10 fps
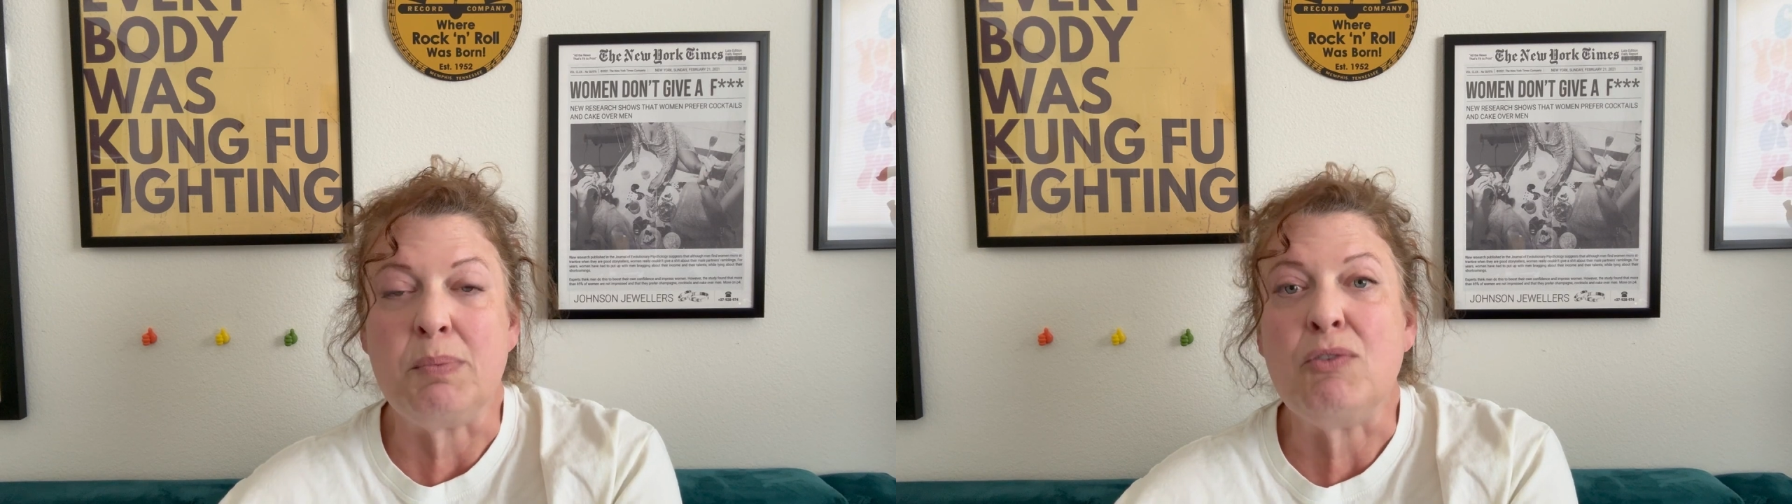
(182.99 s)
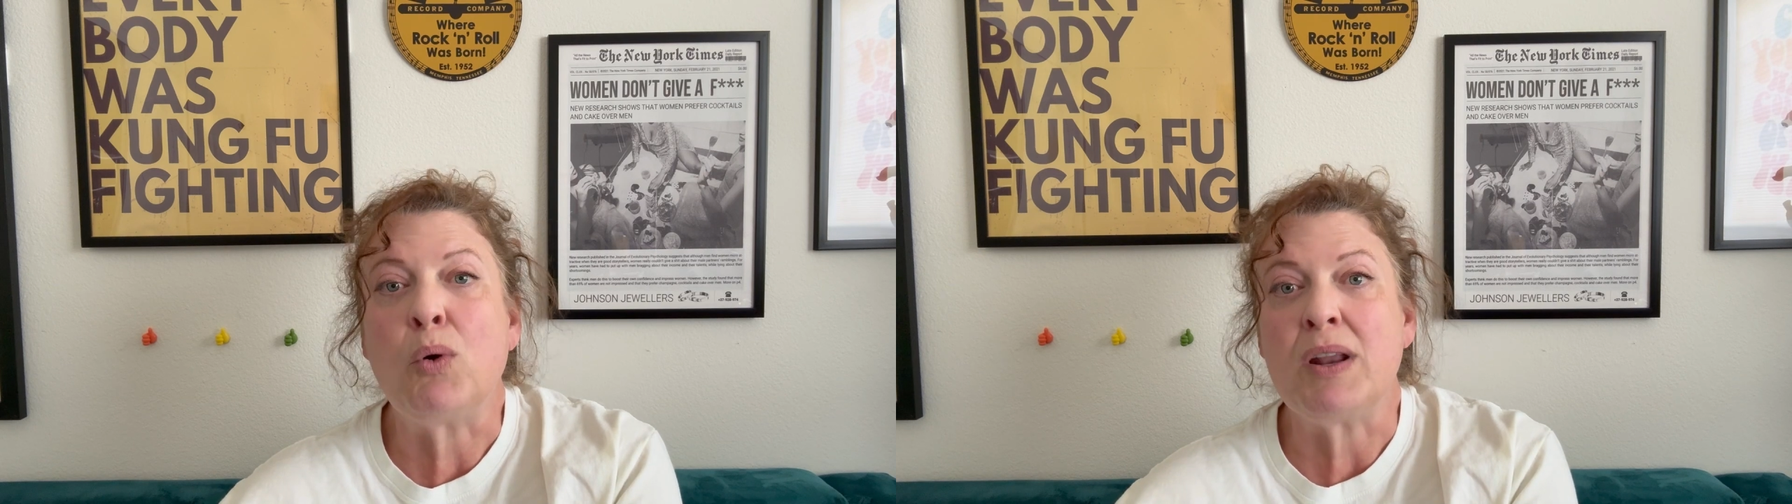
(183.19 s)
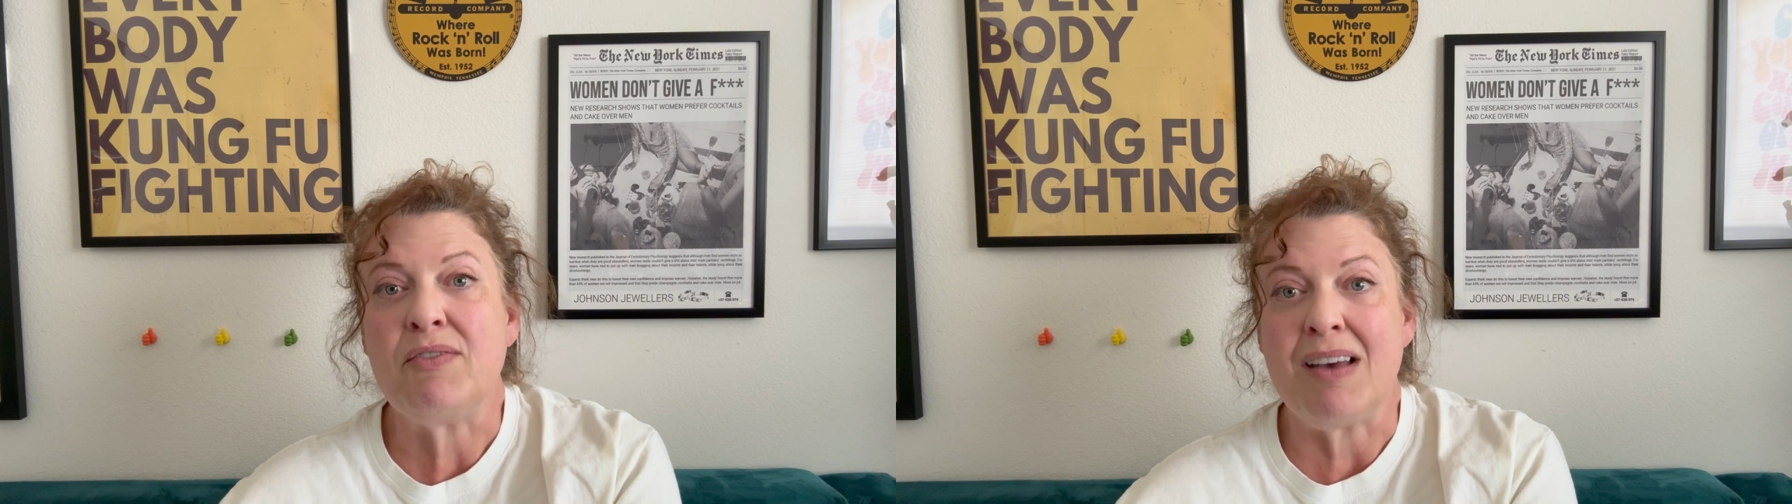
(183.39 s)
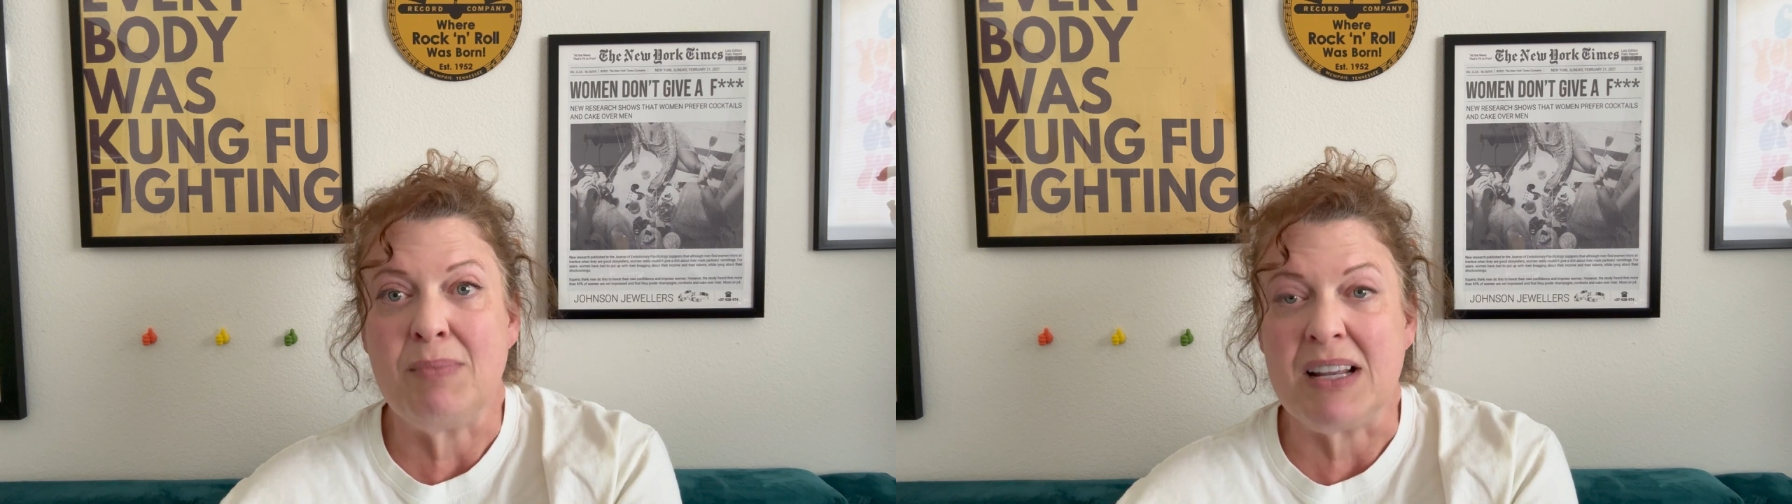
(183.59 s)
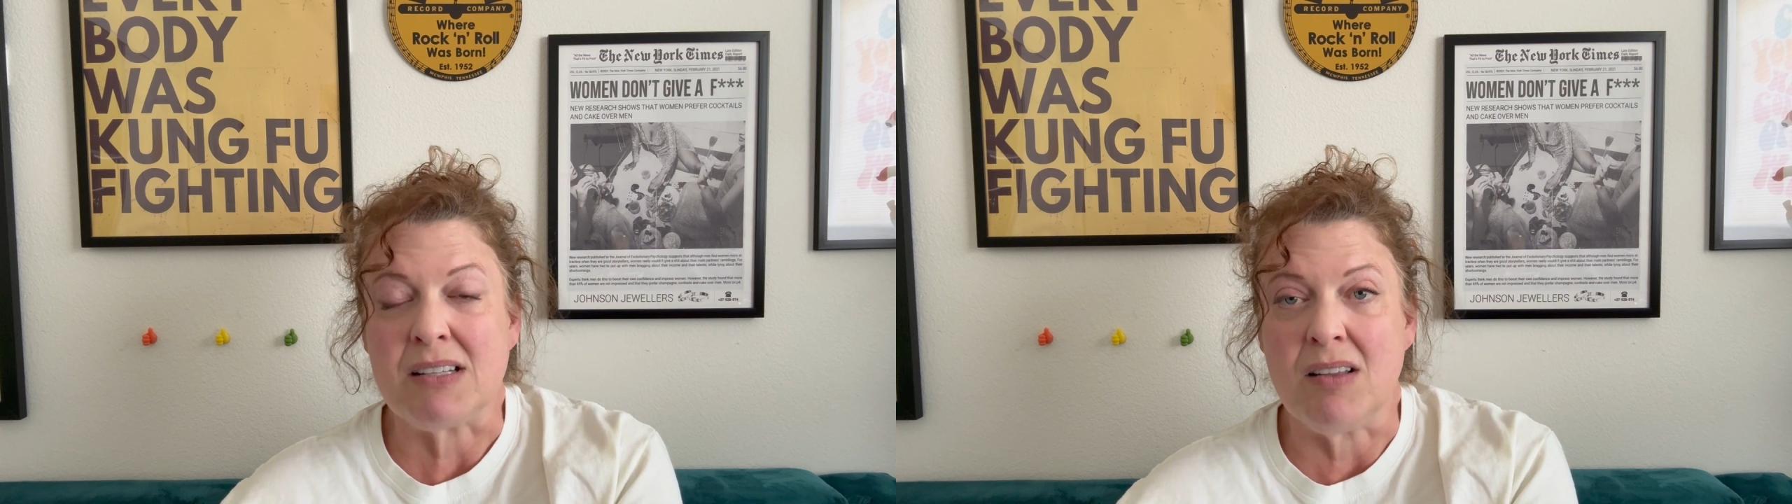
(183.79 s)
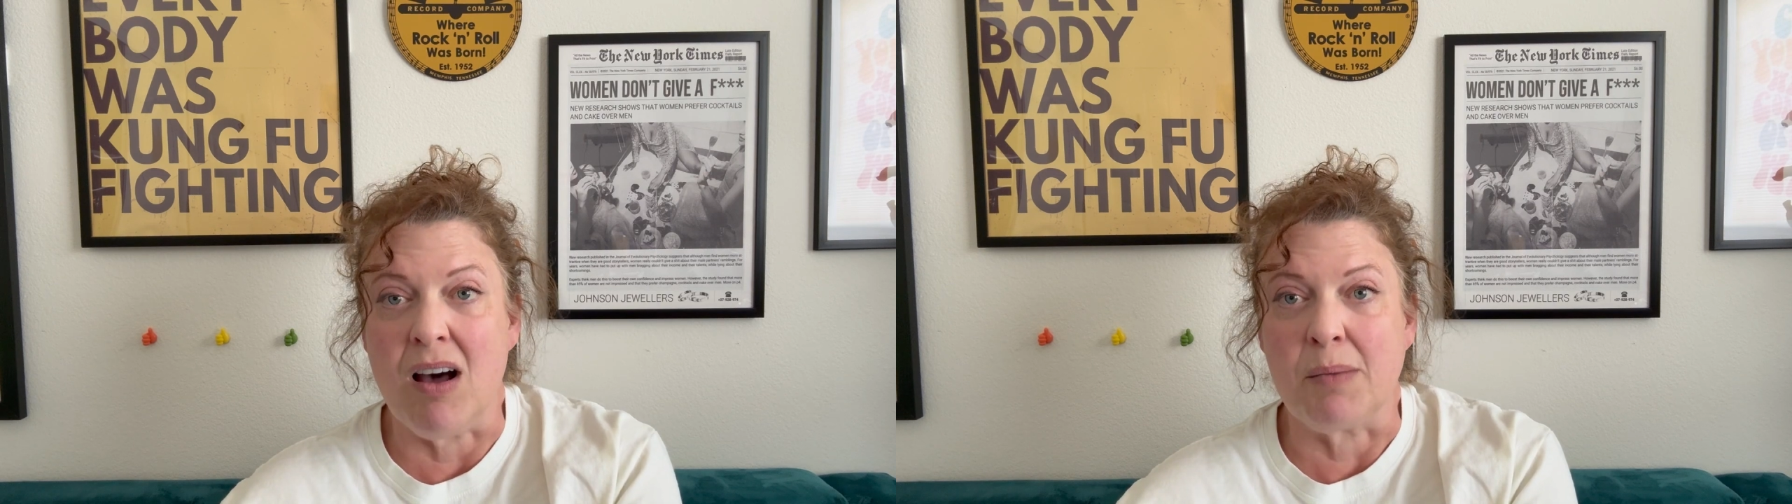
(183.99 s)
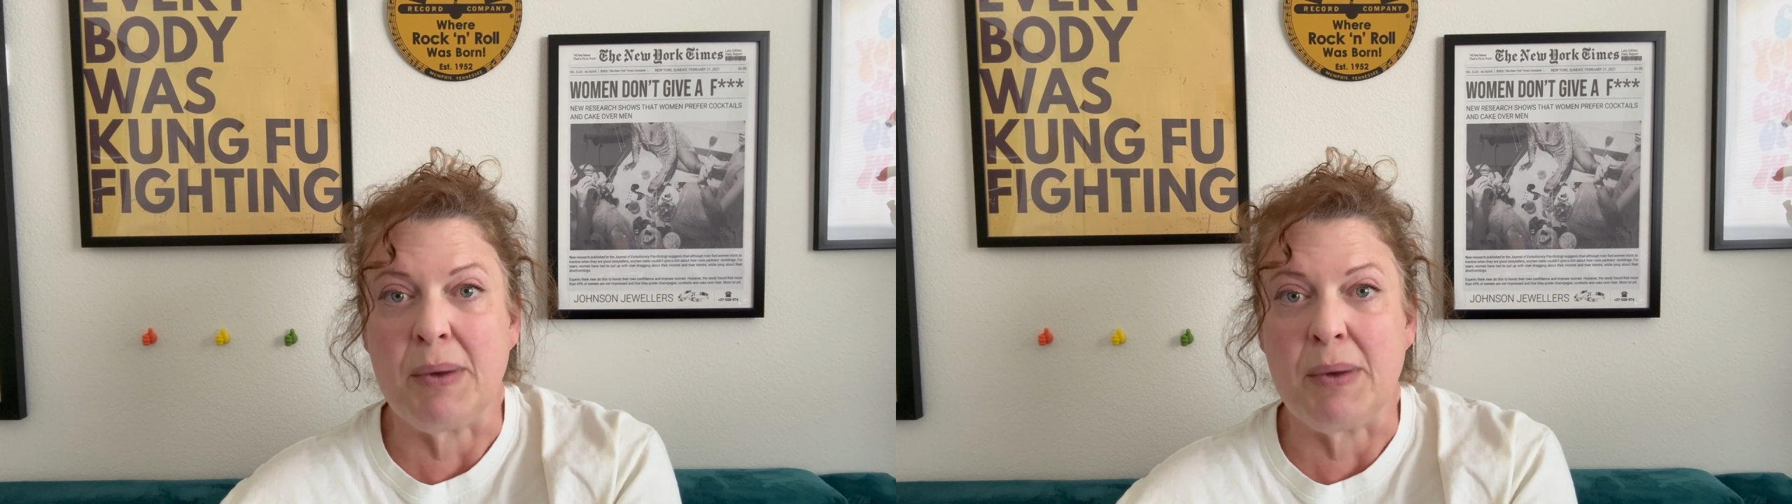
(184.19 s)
be 45 minutes long,